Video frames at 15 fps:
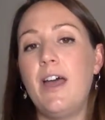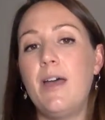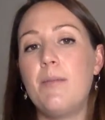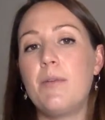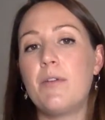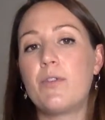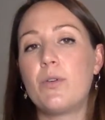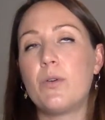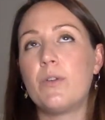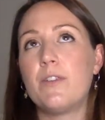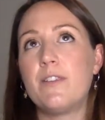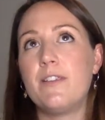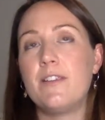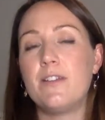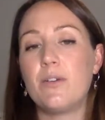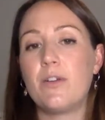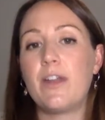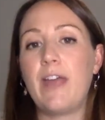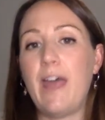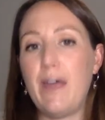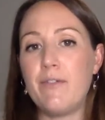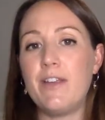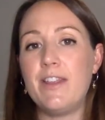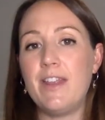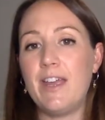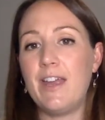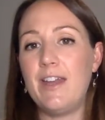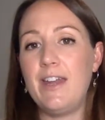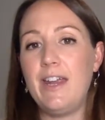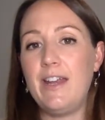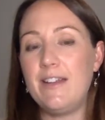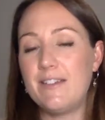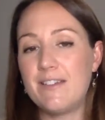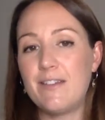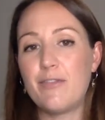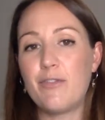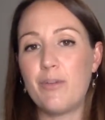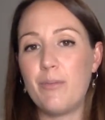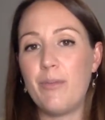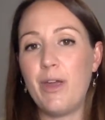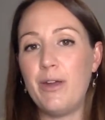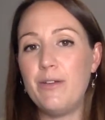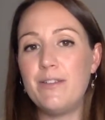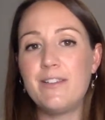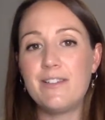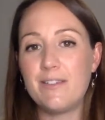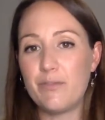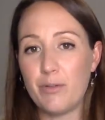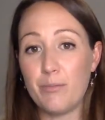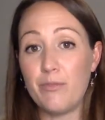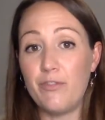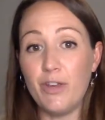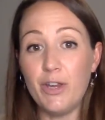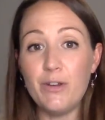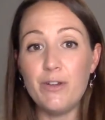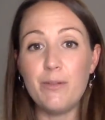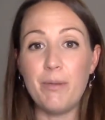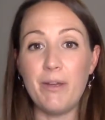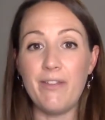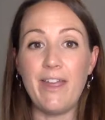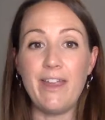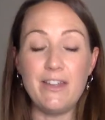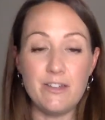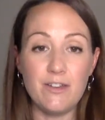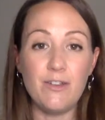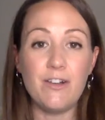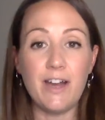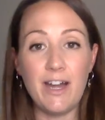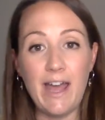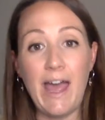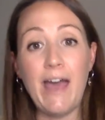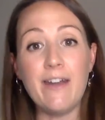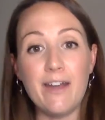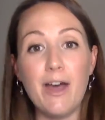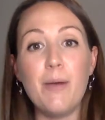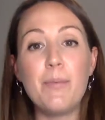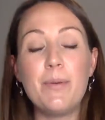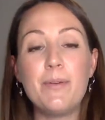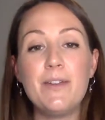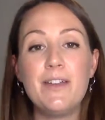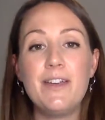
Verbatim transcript: Um, of course, it's not going to get everything it needs from those from food, but they do kind of add up,